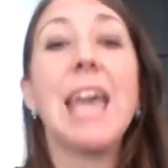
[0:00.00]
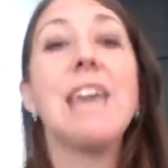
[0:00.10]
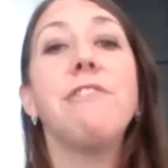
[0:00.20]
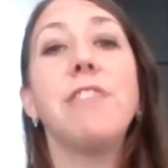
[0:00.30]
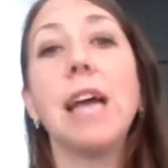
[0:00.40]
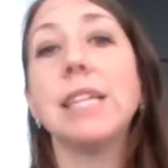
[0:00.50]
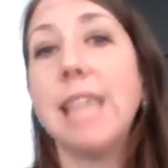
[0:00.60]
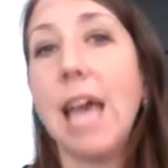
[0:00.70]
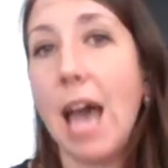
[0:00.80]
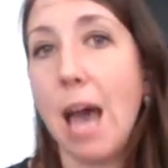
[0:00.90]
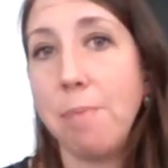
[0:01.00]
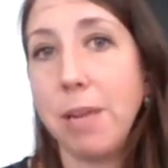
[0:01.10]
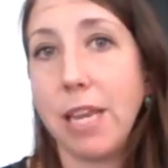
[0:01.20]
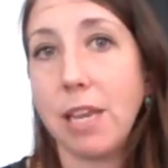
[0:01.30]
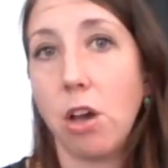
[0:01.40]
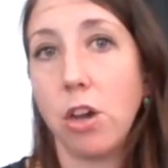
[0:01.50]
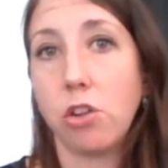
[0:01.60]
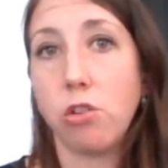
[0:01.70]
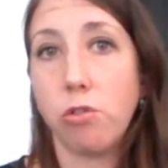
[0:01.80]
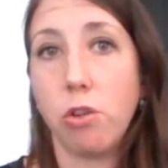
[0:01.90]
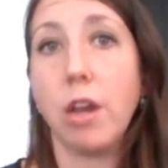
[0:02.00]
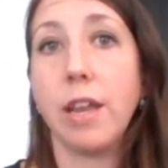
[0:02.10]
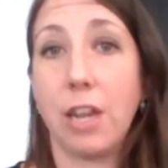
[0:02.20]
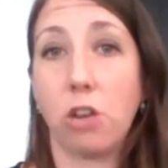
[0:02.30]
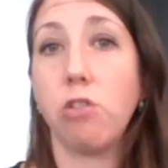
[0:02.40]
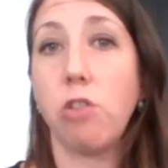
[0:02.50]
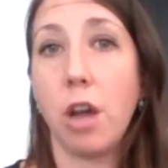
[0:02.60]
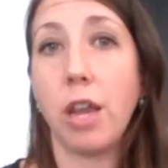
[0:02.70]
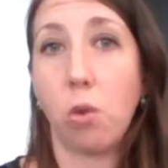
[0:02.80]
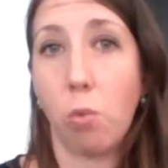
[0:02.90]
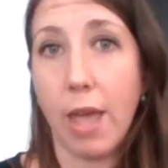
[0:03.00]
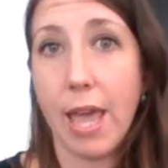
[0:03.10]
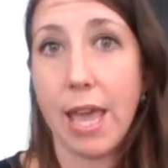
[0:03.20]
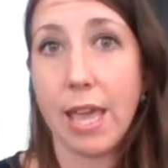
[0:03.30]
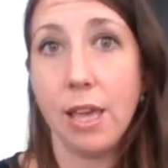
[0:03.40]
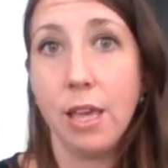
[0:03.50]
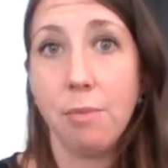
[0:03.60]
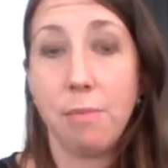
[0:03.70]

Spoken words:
if that's happening in a chronic way,